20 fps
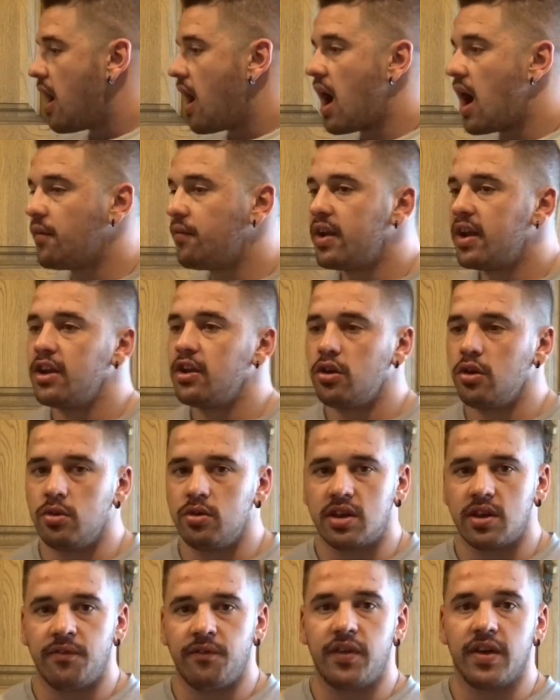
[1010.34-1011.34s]
other than
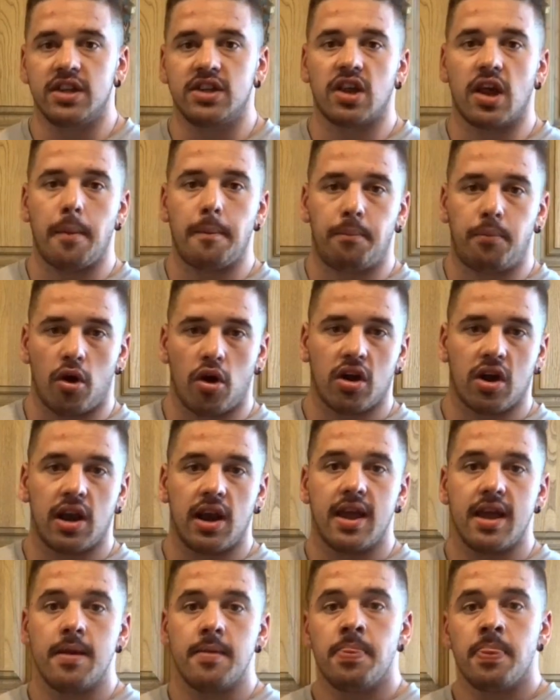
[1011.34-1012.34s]
using things like
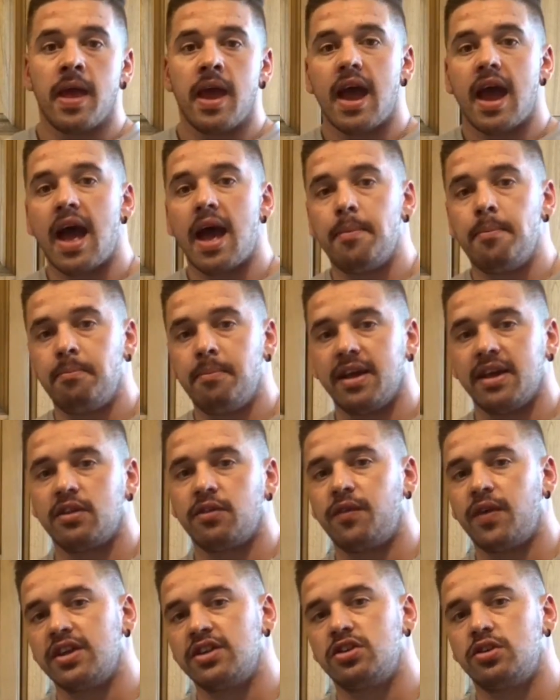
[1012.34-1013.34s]
broccoli and mixed
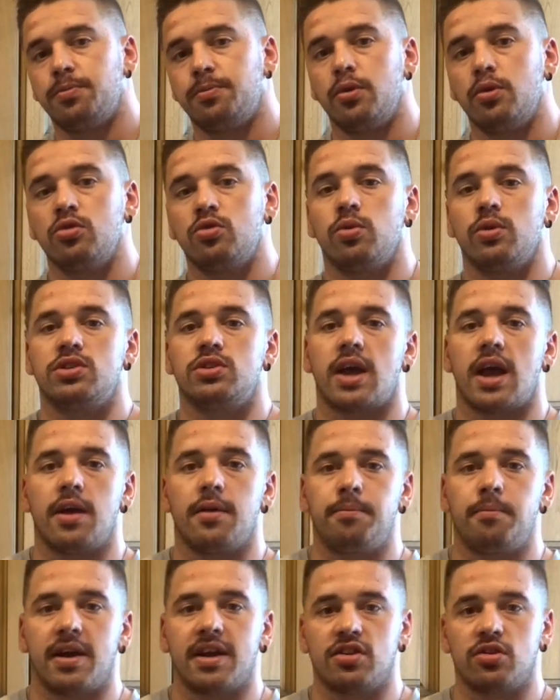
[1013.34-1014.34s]
vegetables, which I
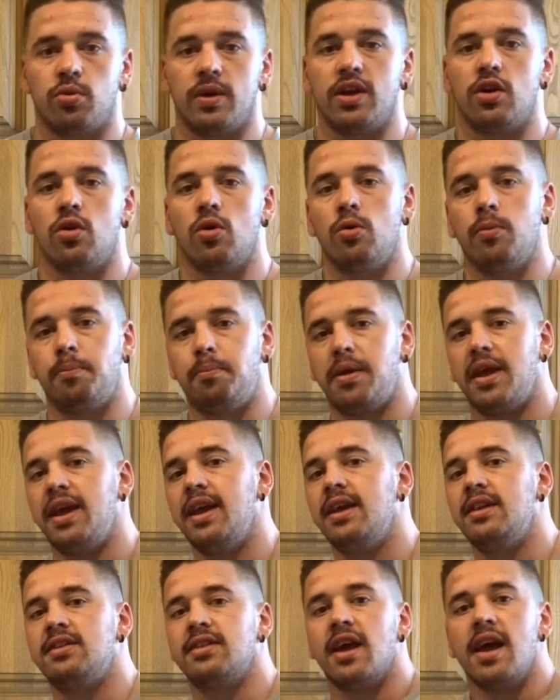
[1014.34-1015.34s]
have my sweet corn,
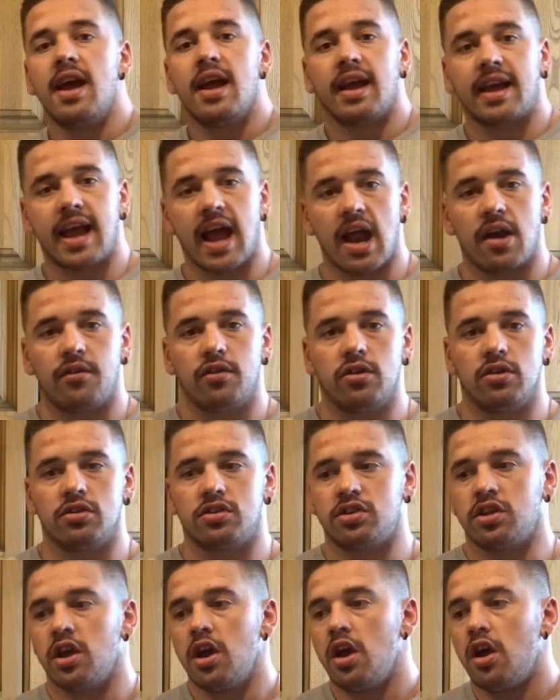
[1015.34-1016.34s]
peas,
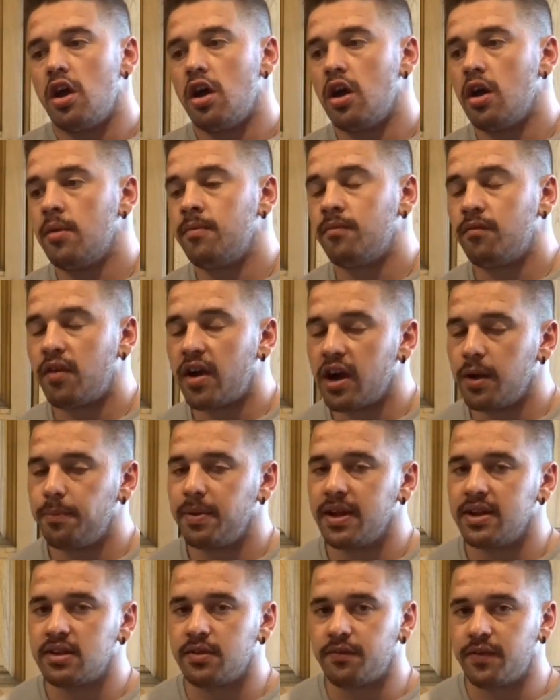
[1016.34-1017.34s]
carrots, runner
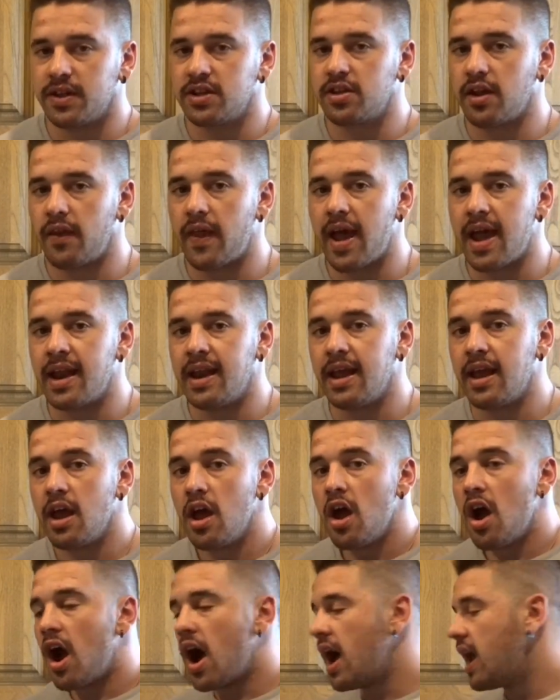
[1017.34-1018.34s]
beans and things like that in it,
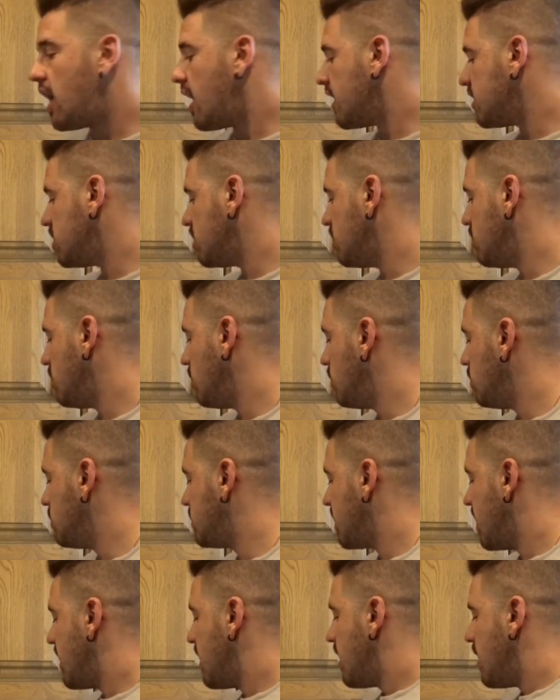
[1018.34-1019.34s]
I like to
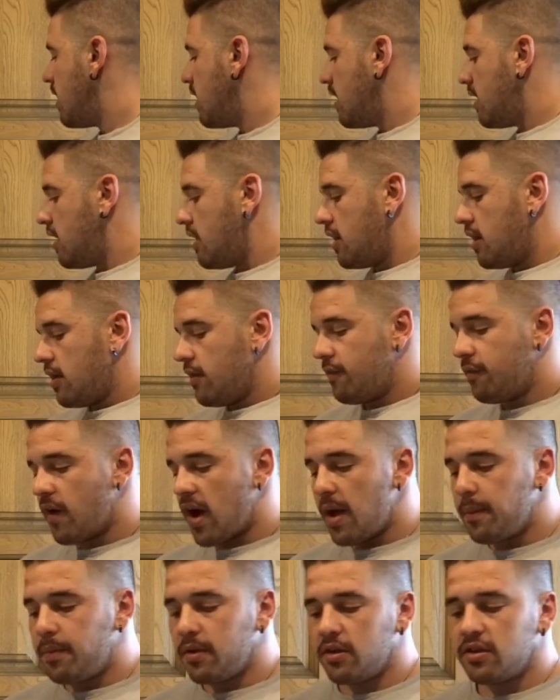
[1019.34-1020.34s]
use
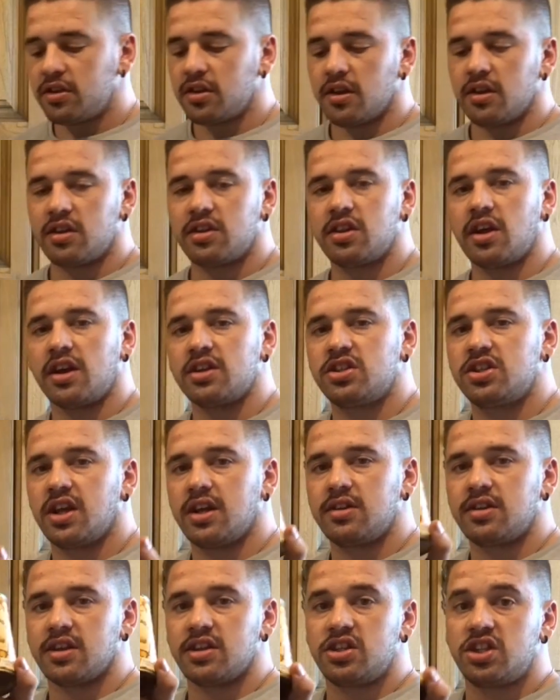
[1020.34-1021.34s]
fibers such
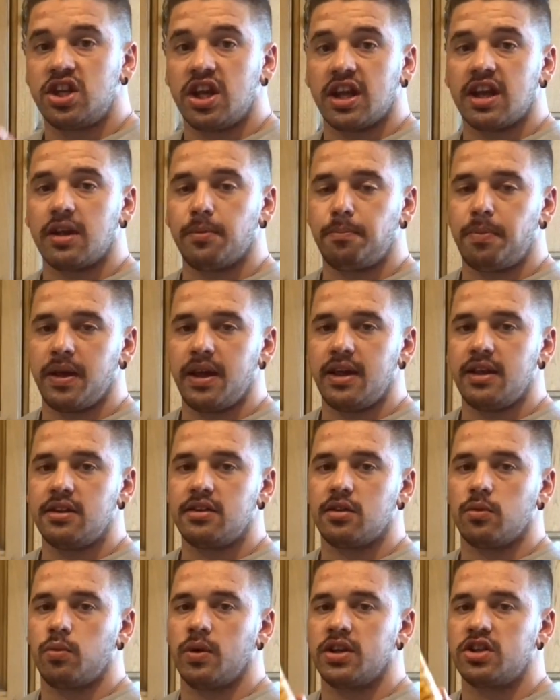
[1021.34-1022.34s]
as
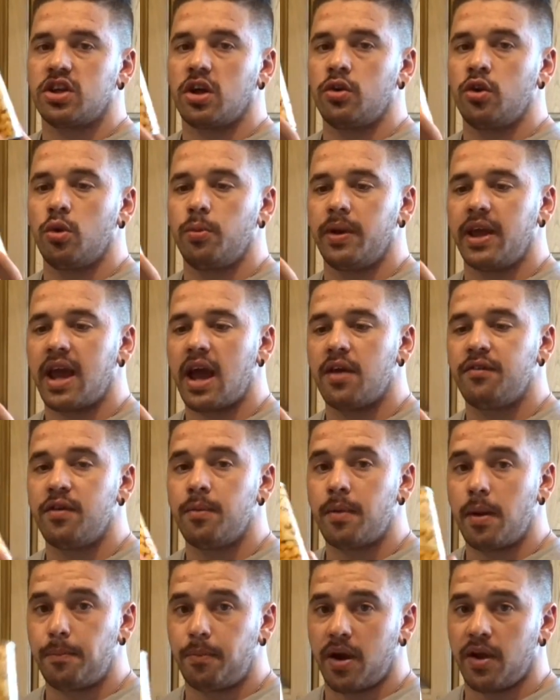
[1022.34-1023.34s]
chickpeas, which I normally have in
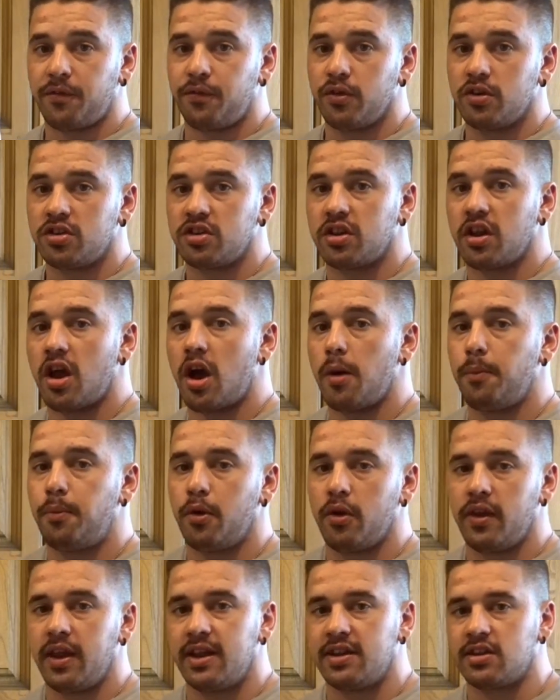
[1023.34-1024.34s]
my breakfast. I'll
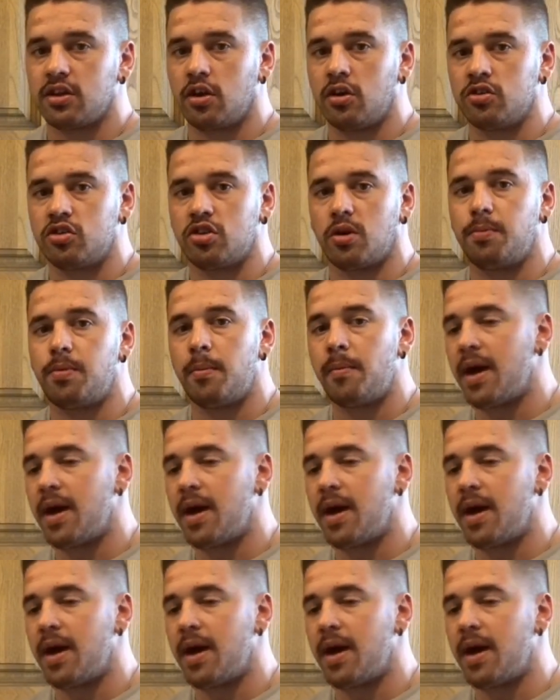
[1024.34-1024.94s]
put this on top of